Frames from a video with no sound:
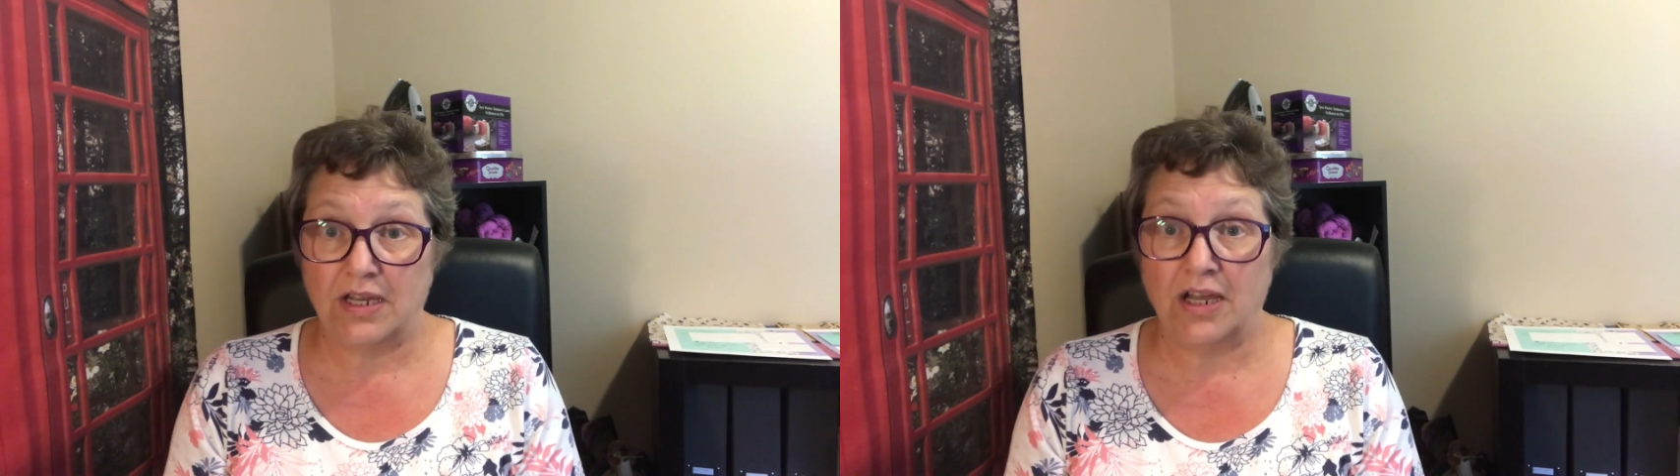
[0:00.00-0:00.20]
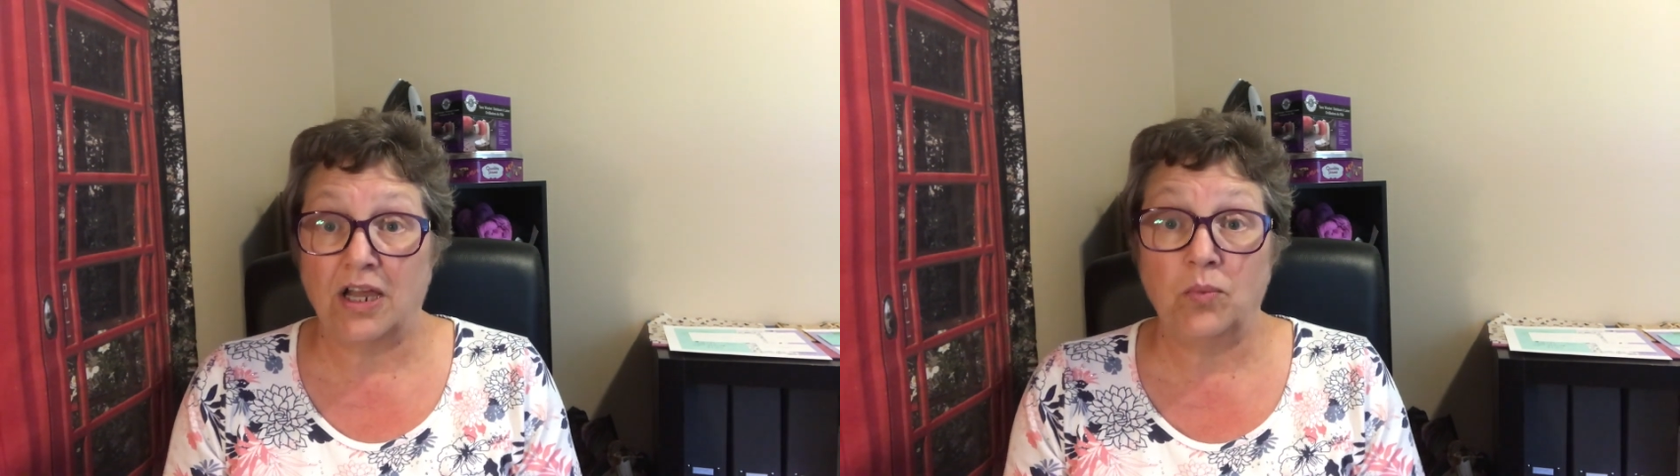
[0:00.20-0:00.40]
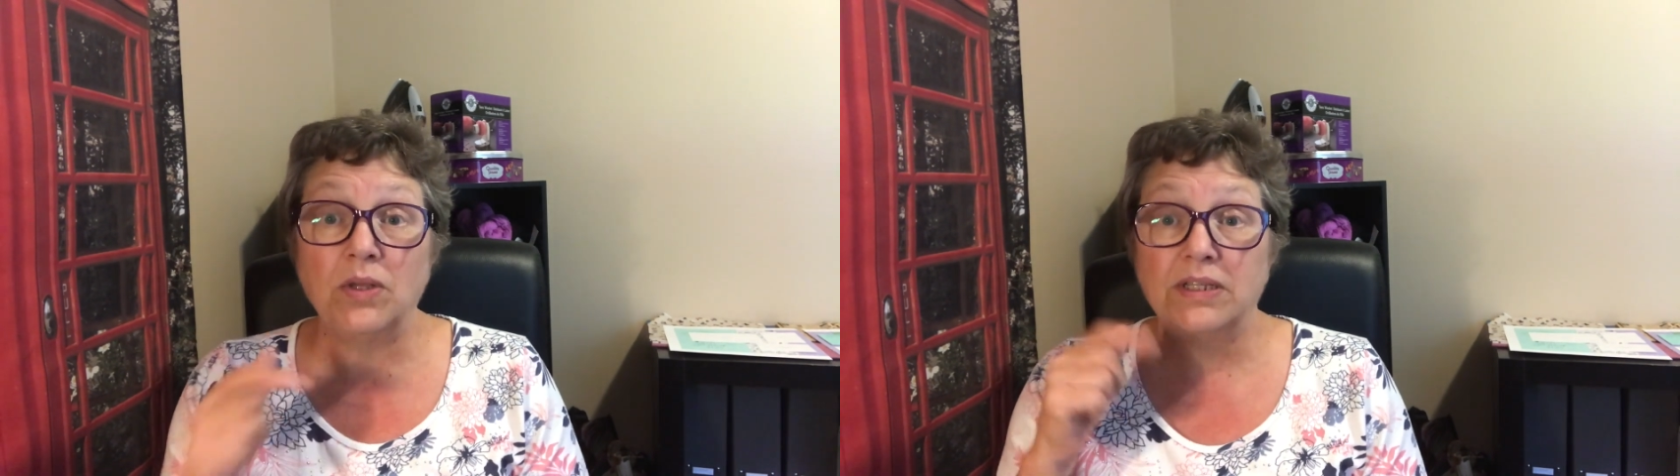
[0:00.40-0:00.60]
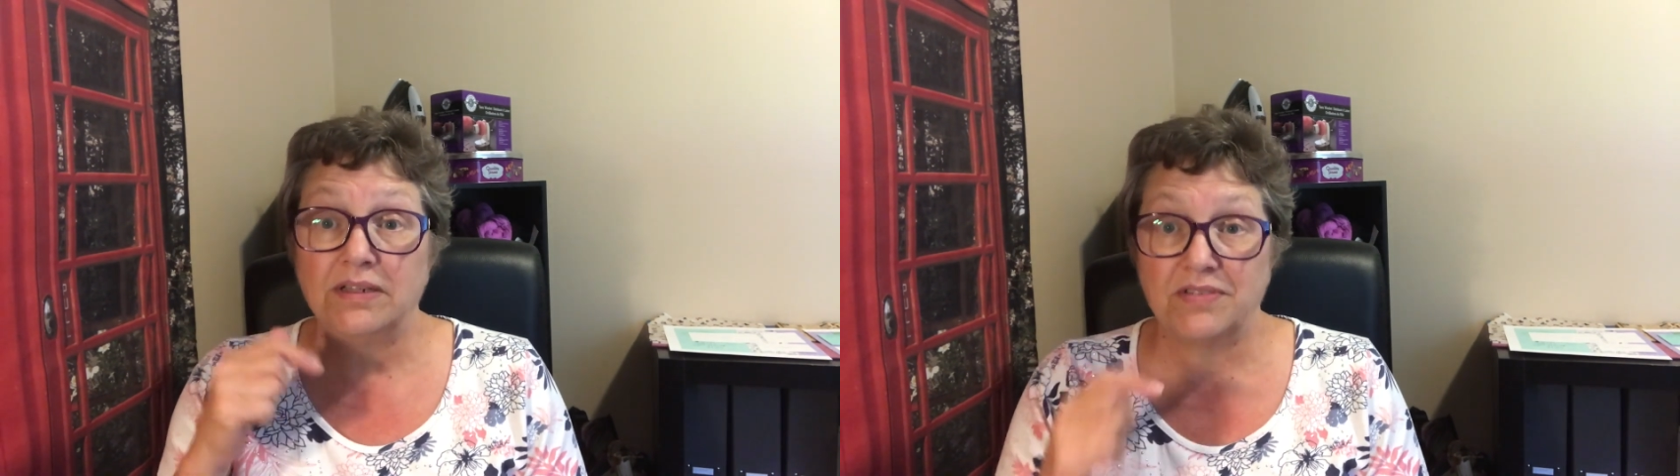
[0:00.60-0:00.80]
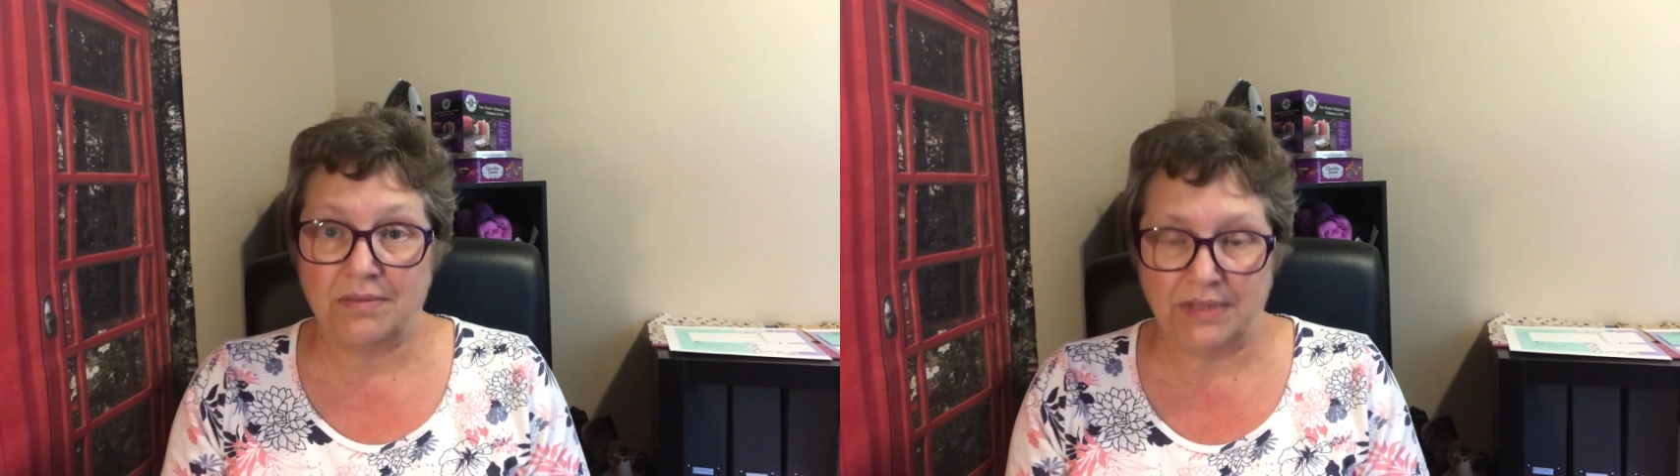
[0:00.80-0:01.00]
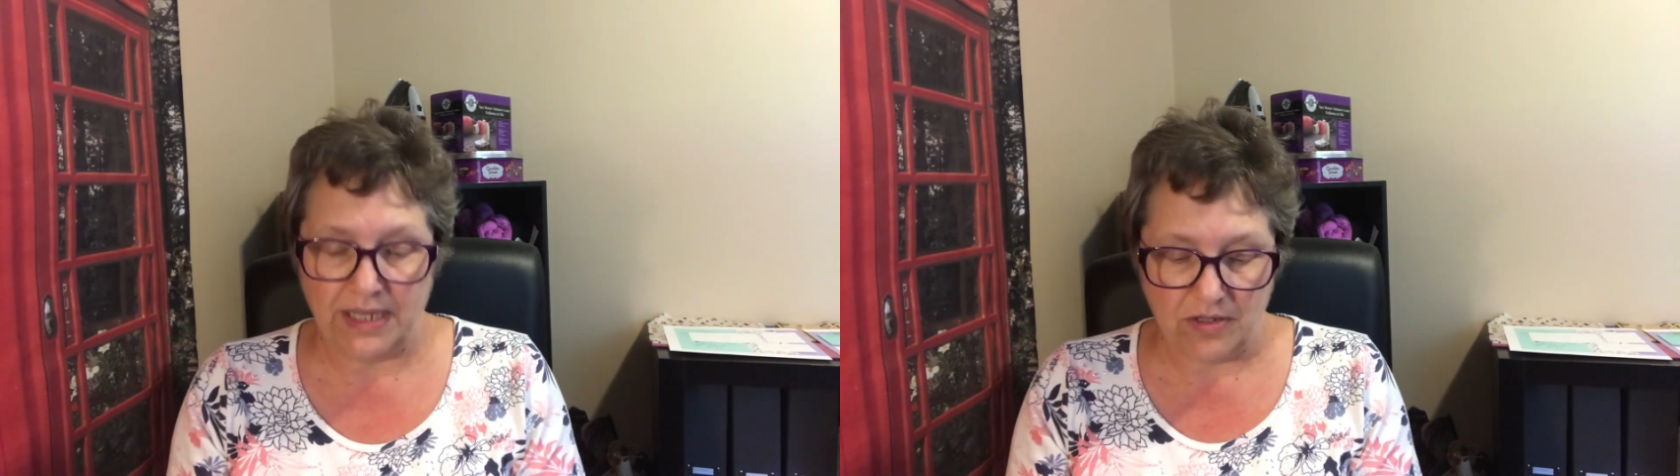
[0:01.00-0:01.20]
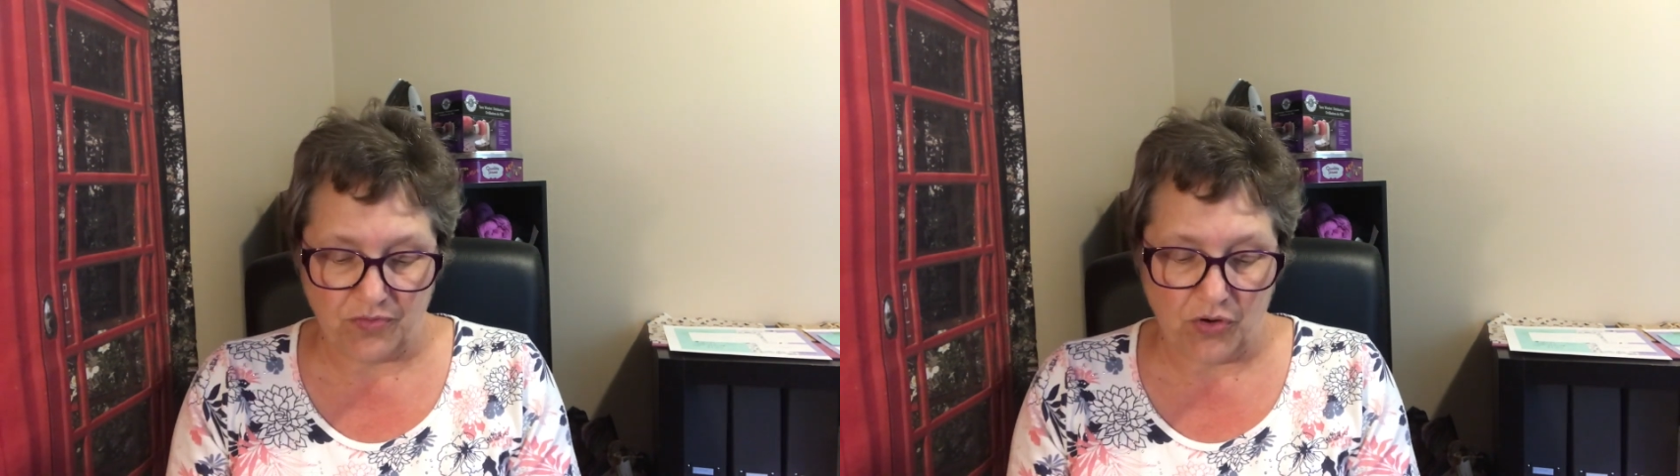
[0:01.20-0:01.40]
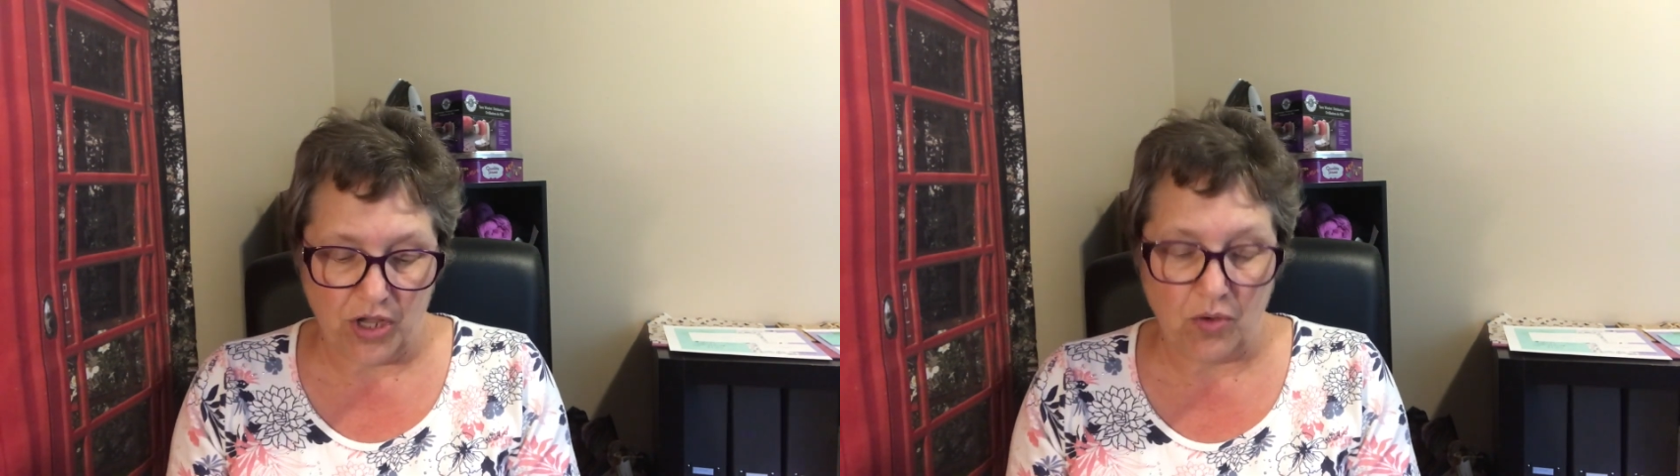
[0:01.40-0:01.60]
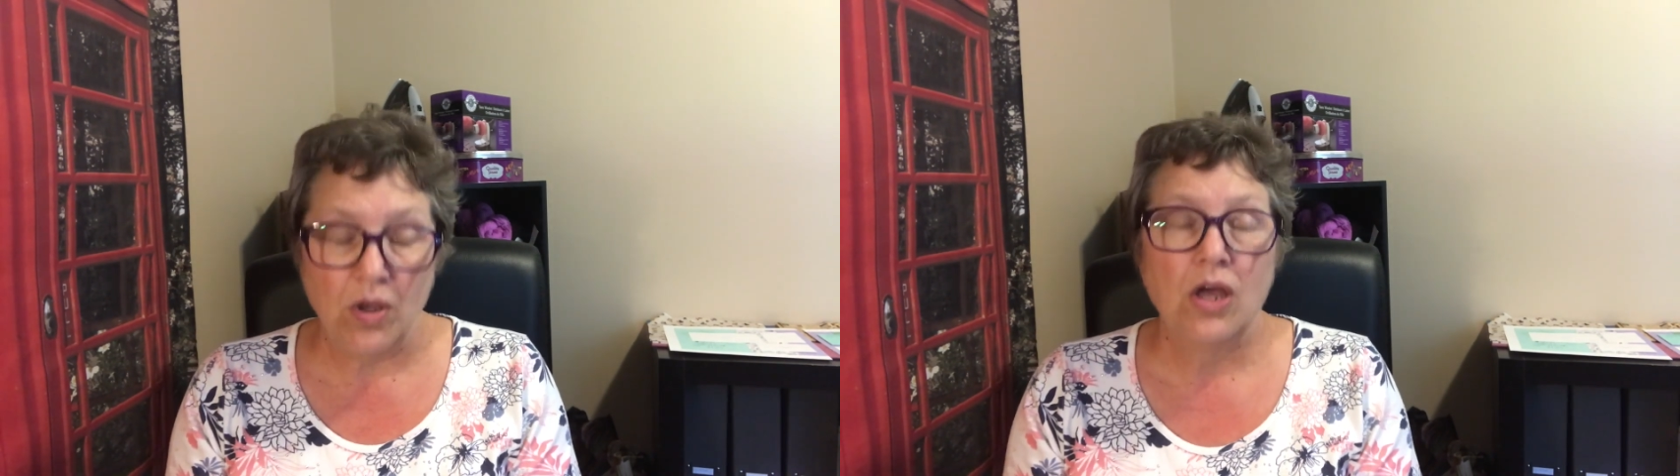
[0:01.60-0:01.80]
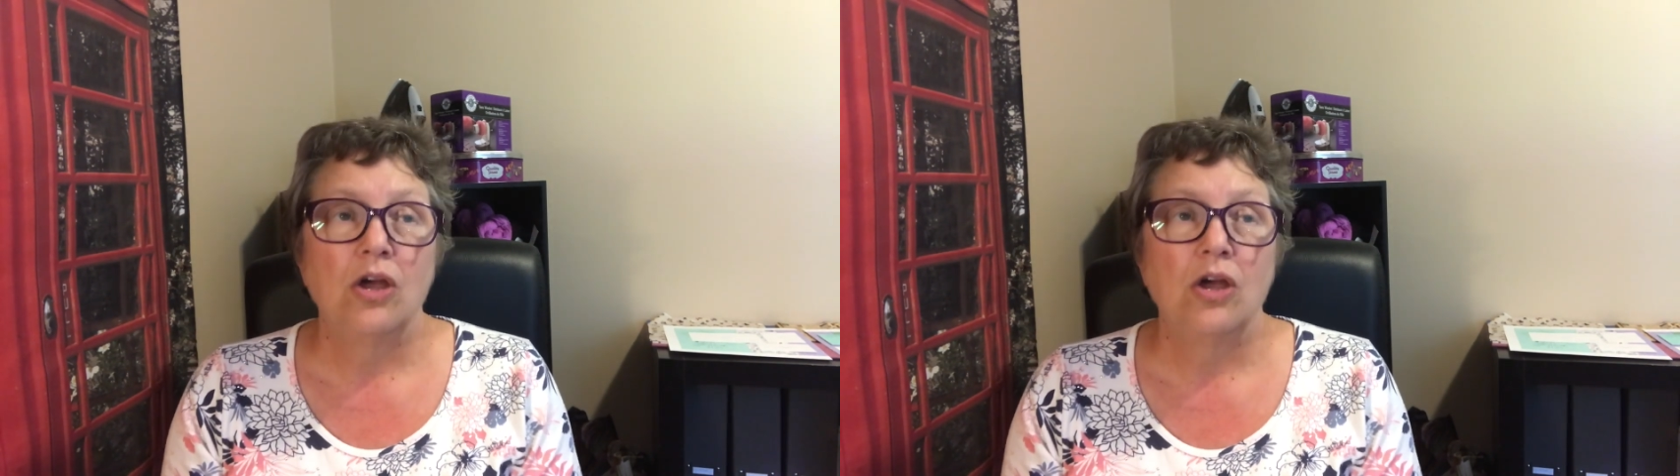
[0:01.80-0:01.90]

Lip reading: and I will leave some links for you.